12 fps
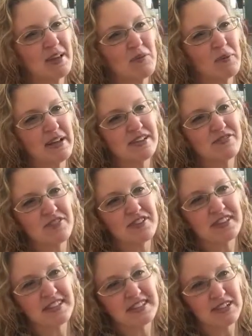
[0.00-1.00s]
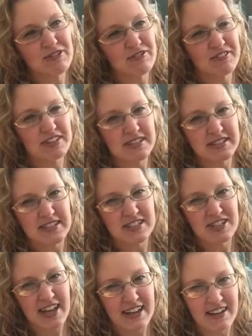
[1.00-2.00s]
went for this little Felicity
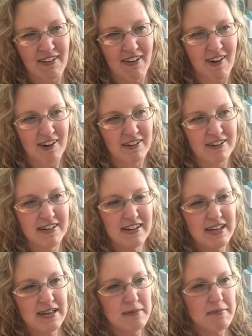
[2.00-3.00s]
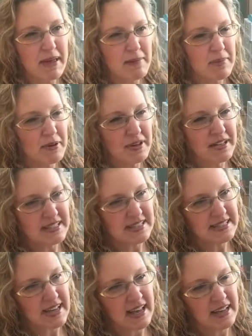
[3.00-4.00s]
Jane heart paper
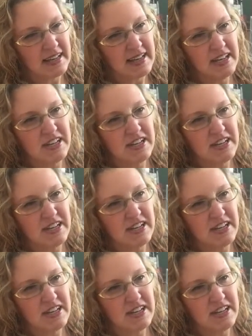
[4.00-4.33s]
instead,